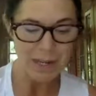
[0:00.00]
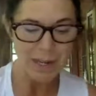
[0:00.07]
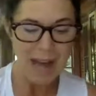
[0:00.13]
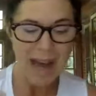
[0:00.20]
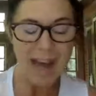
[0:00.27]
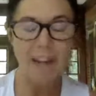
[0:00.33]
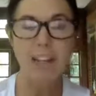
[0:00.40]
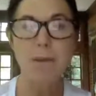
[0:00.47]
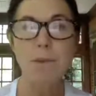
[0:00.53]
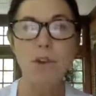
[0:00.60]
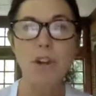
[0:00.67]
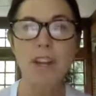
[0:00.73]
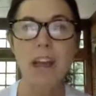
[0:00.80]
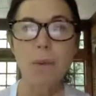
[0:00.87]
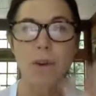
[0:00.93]
How to
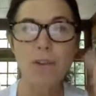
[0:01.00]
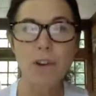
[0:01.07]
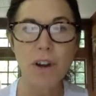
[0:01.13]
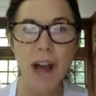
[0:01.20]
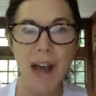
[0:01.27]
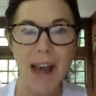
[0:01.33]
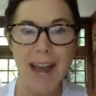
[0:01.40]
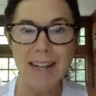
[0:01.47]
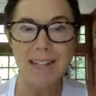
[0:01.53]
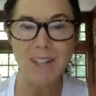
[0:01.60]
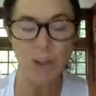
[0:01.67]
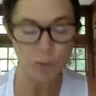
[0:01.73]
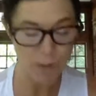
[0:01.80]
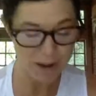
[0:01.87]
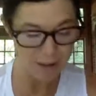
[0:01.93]
communicate with your guides,
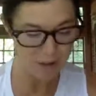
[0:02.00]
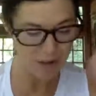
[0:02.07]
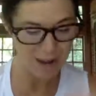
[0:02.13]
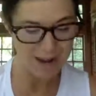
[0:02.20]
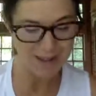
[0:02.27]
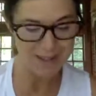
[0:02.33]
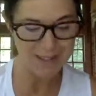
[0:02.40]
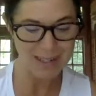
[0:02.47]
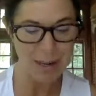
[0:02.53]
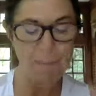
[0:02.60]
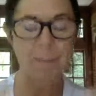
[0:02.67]
3 things.